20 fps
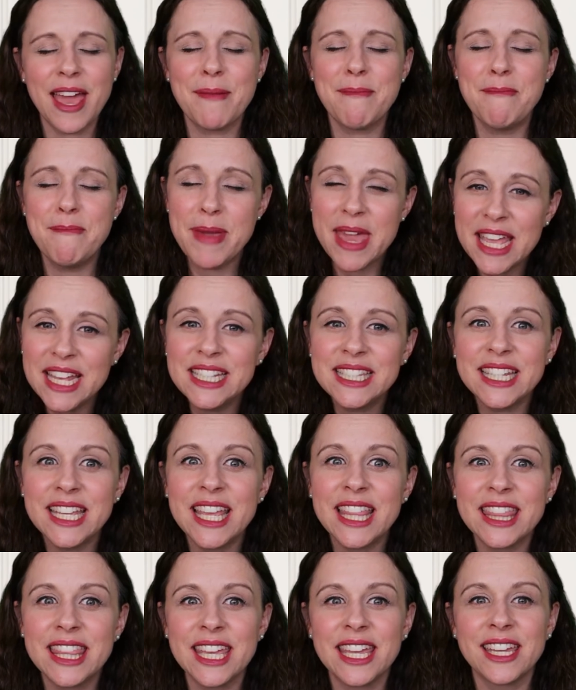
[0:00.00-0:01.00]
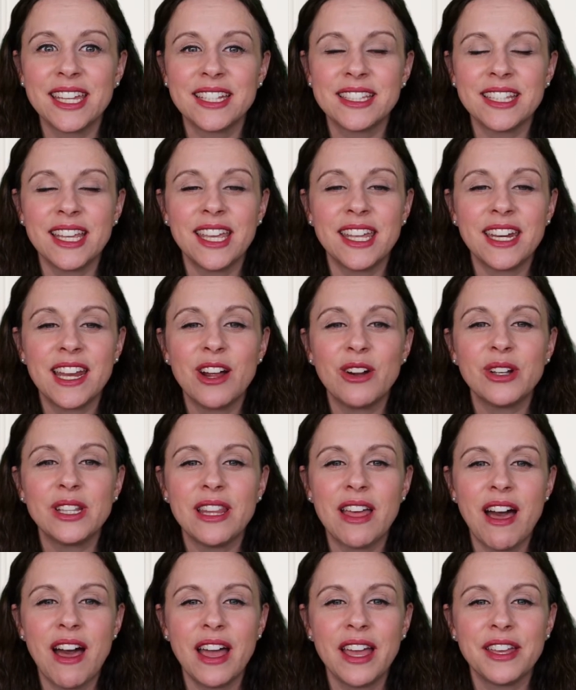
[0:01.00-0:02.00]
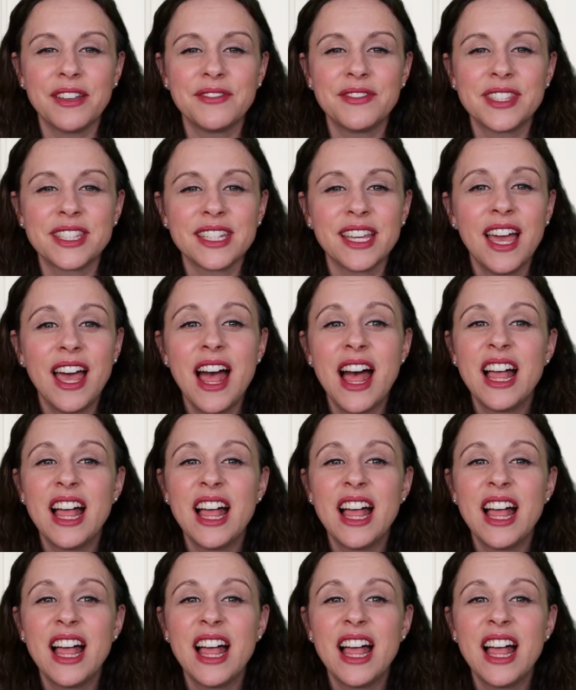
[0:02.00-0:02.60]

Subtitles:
amazing things in our lives.